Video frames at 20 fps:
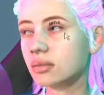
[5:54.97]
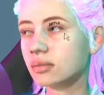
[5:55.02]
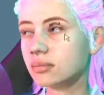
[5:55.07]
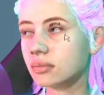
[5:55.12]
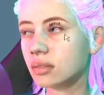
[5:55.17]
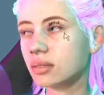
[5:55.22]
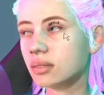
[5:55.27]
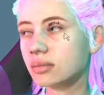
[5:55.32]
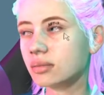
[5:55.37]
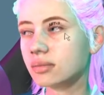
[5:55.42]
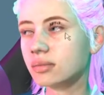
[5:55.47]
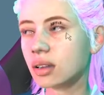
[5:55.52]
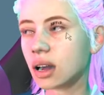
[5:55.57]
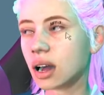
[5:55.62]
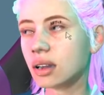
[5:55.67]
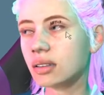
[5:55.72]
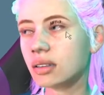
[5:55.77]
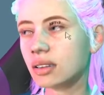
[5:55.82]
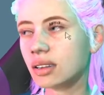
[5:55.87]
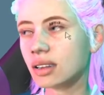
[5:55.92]
Well, you
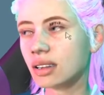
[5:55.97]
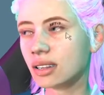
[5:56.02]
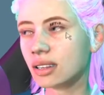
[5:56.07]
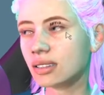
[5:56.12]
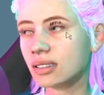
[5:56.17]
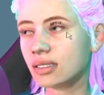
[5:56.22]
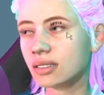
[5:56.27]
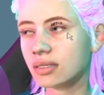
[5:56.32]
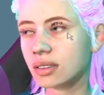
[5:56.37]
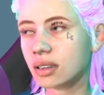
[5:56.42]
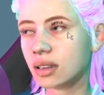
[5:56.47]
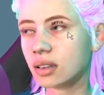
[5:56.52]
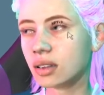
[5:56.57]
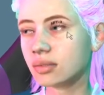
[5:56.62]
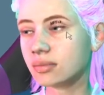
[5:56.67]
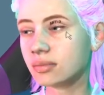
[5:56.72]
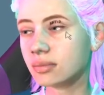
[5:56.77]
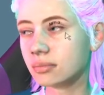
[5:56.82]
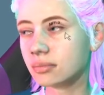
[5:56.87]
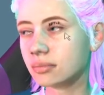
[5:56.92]
gotta click
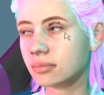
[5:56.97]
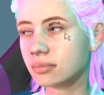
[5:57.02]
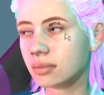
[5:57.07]
here